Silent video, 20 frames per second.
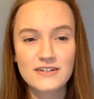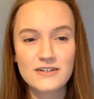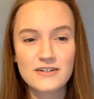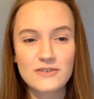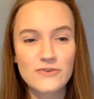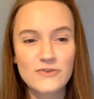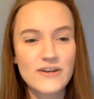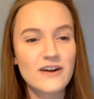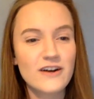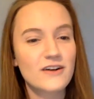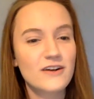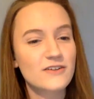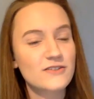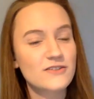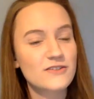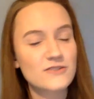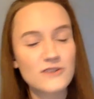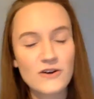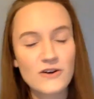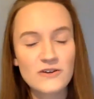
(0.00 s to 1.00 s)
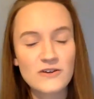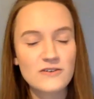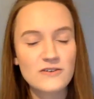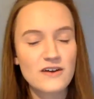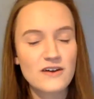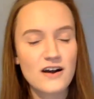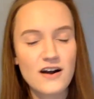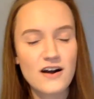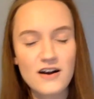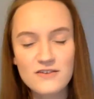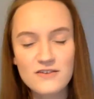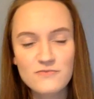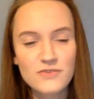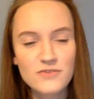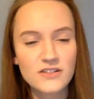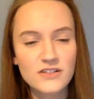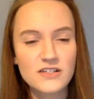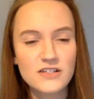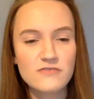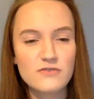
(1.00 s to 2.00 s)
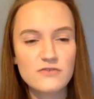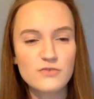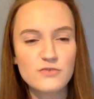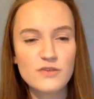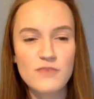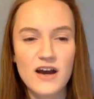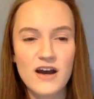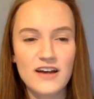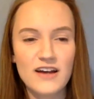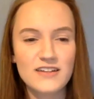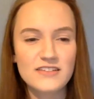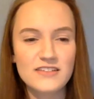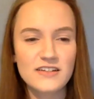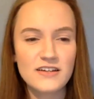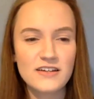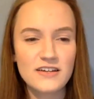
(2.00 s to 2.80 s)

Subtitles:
We are so unbelievably bad.